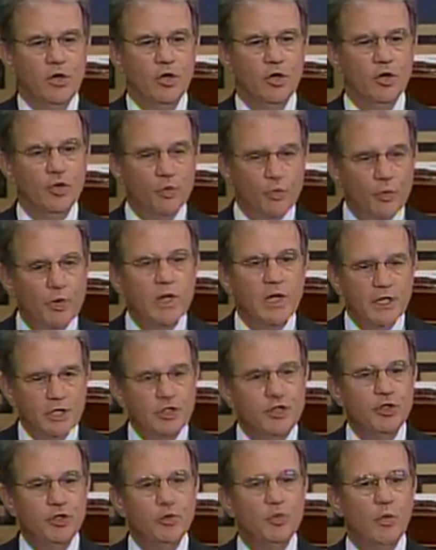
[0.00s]
who really
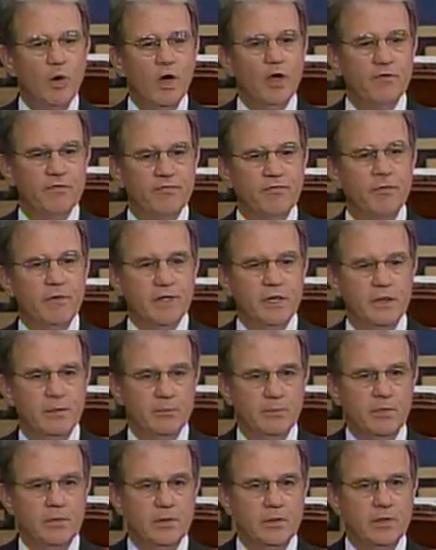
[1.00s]
do want
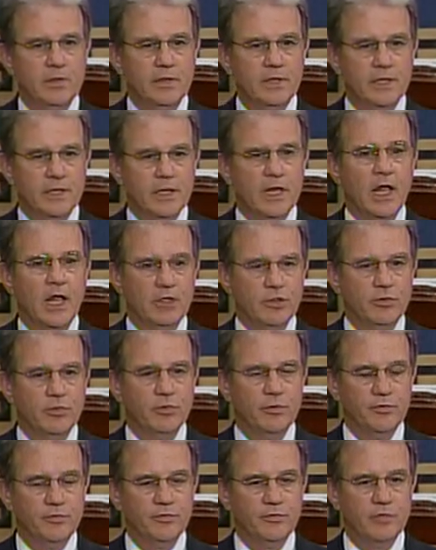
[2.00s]
freedom in
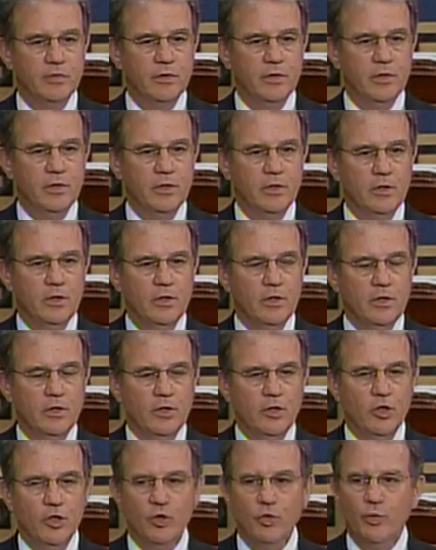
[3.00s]
Honduras,
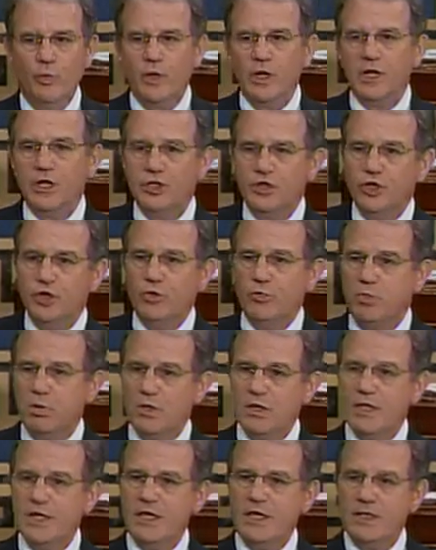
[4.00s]
who really do
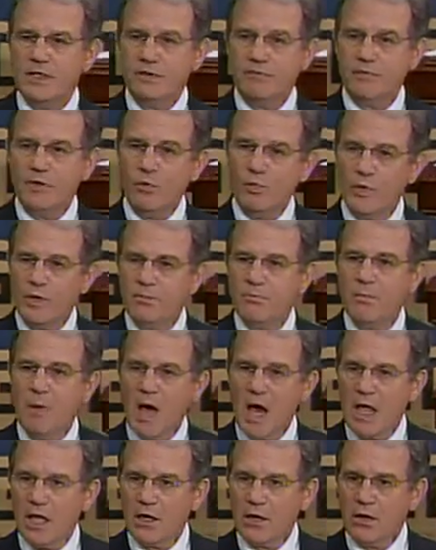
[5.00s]
believe that we
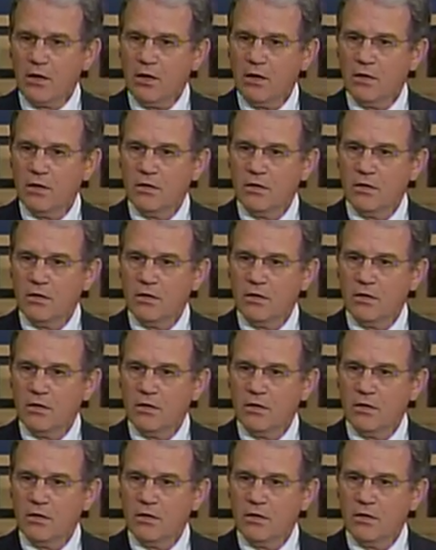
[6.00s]
model